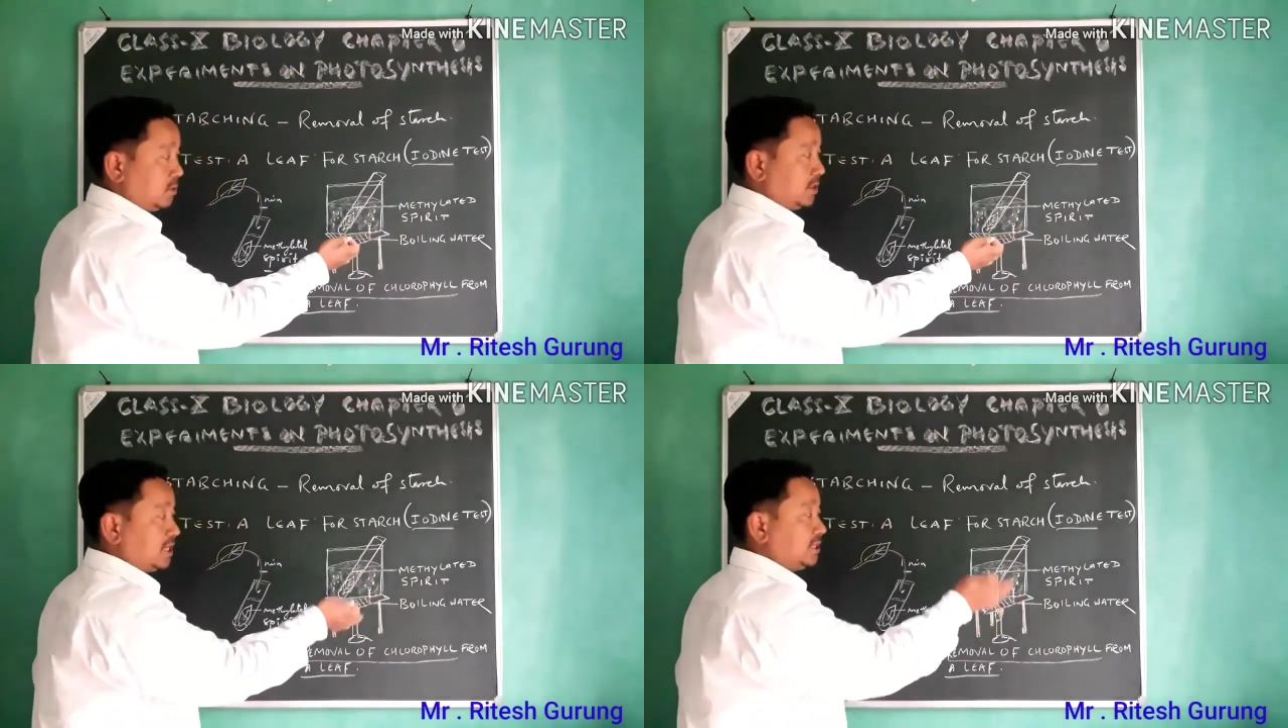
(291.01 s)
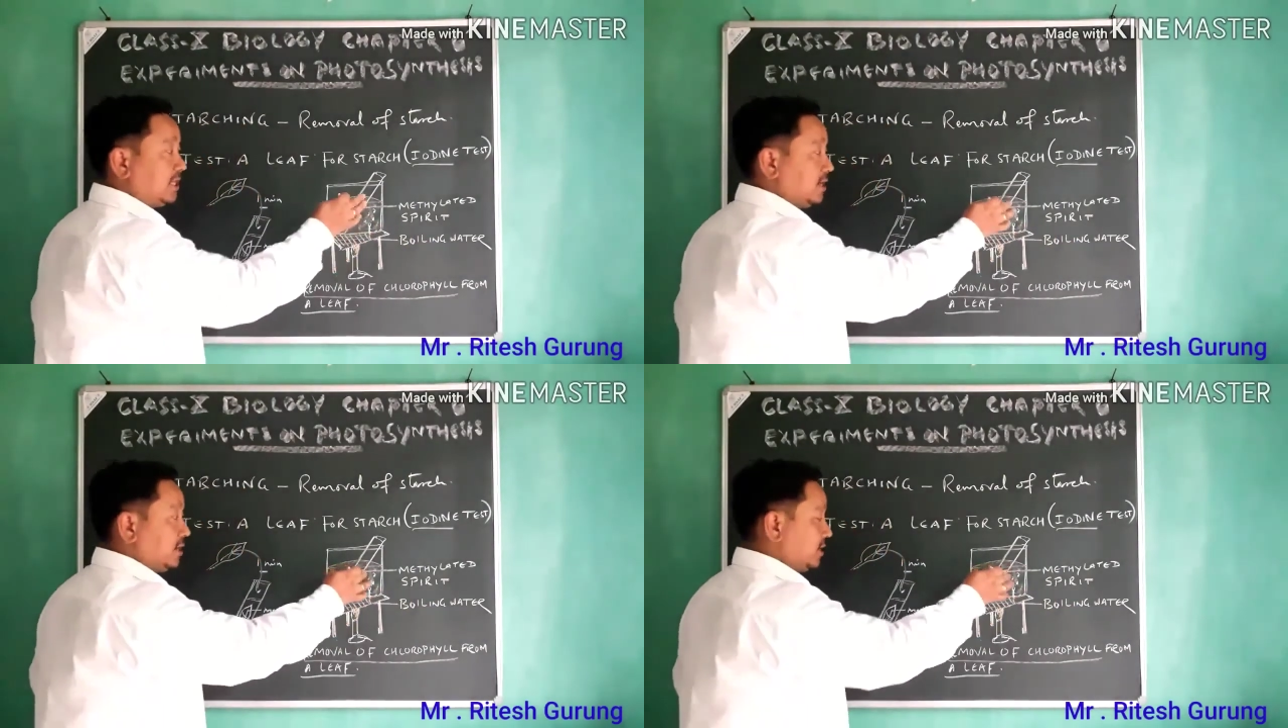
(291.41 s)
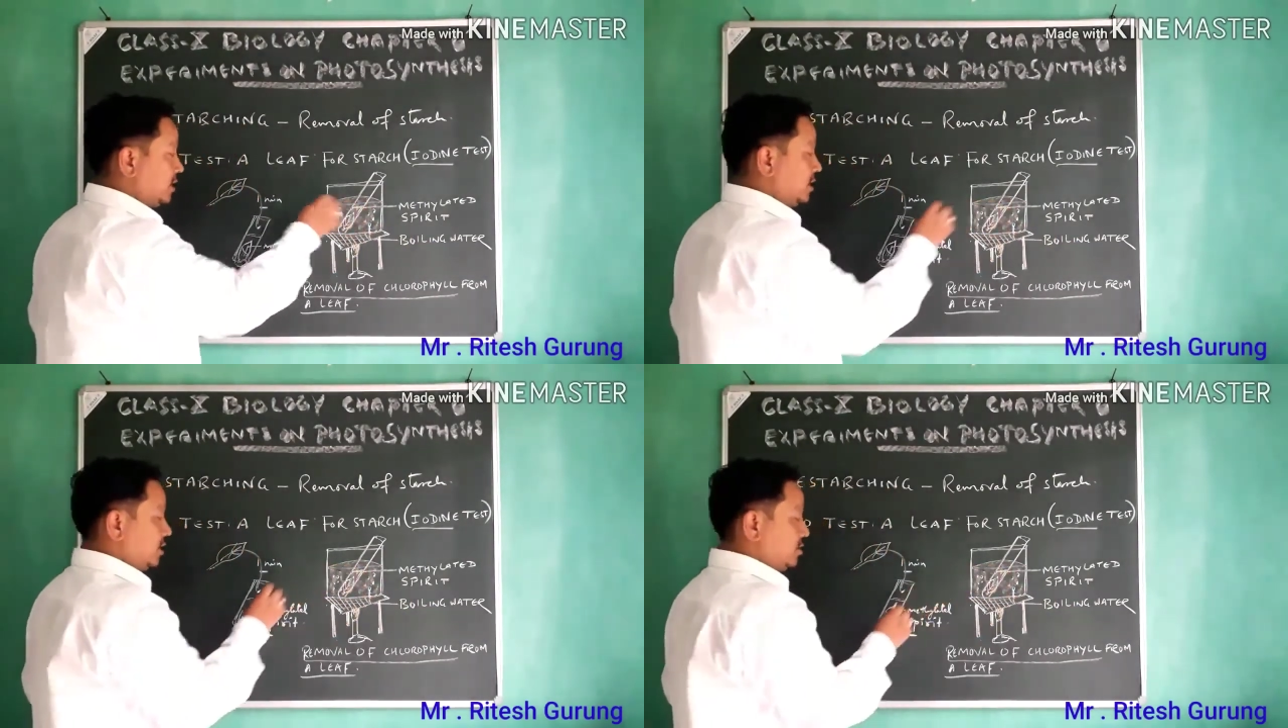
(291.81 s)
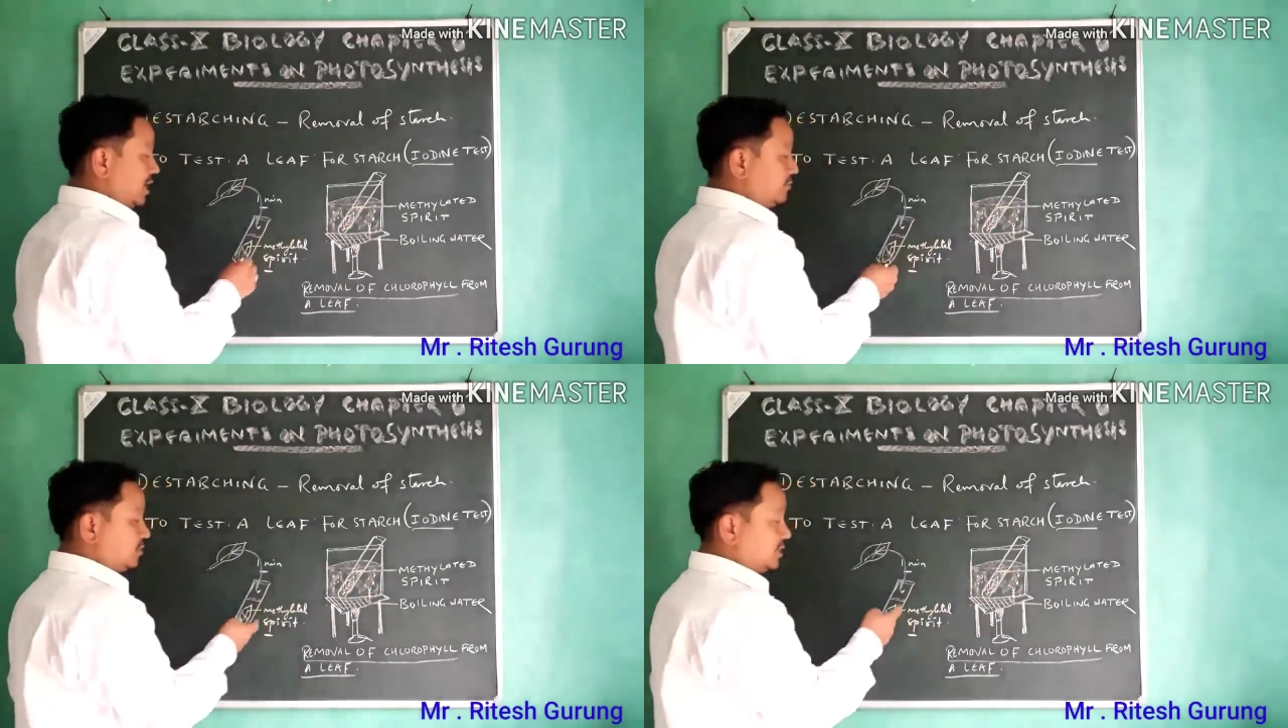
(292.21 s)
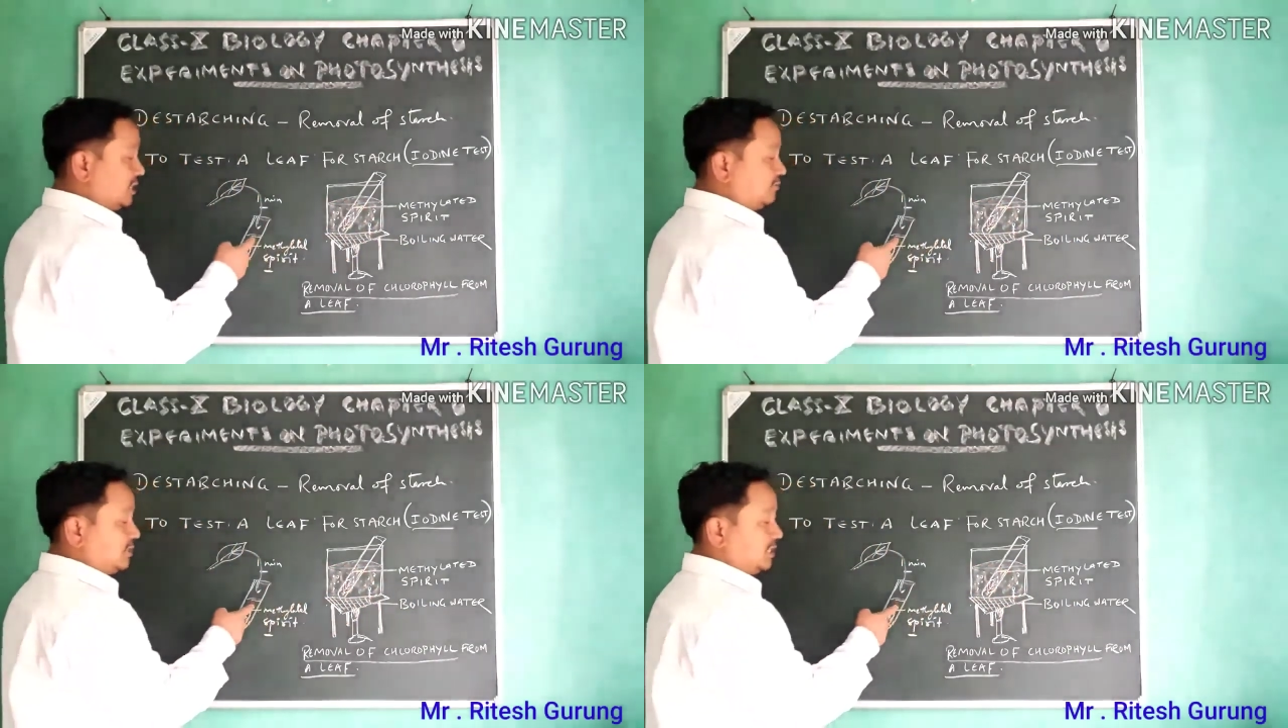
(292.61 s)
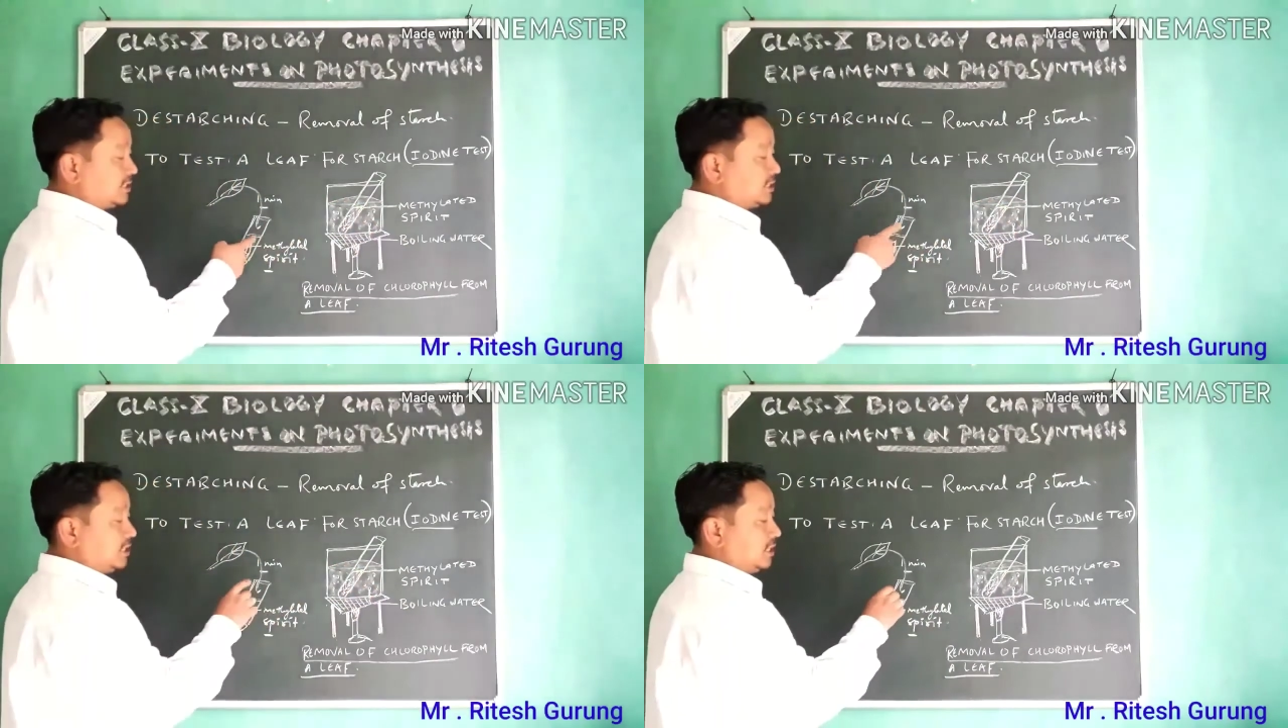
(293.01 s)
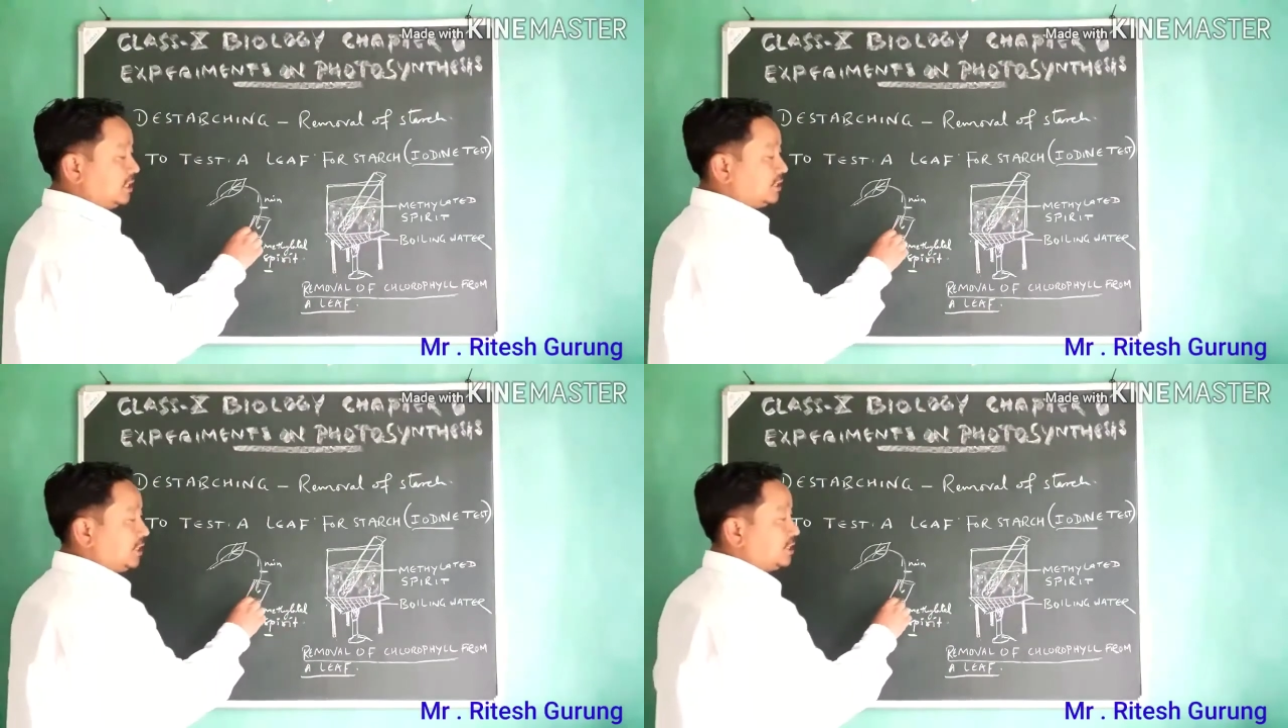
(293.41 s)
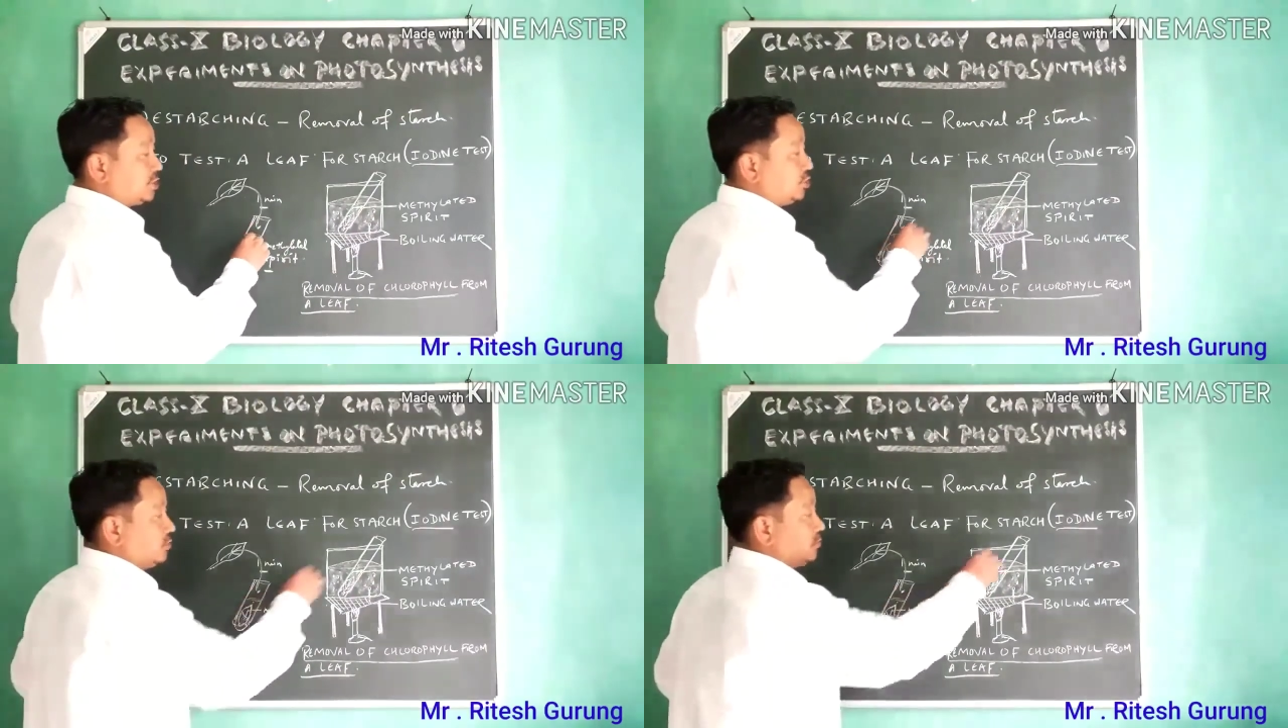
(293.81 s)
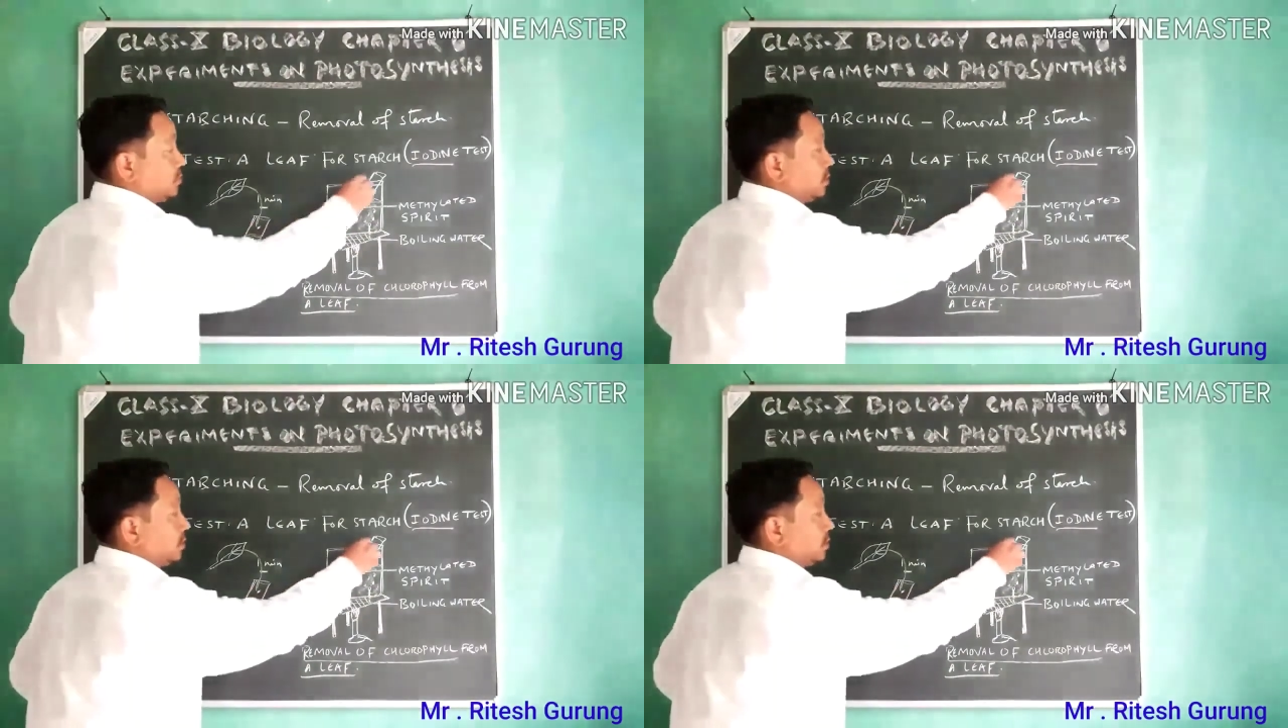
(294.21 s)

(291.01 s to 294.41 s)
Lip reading: Okay, there you have to keep this test tube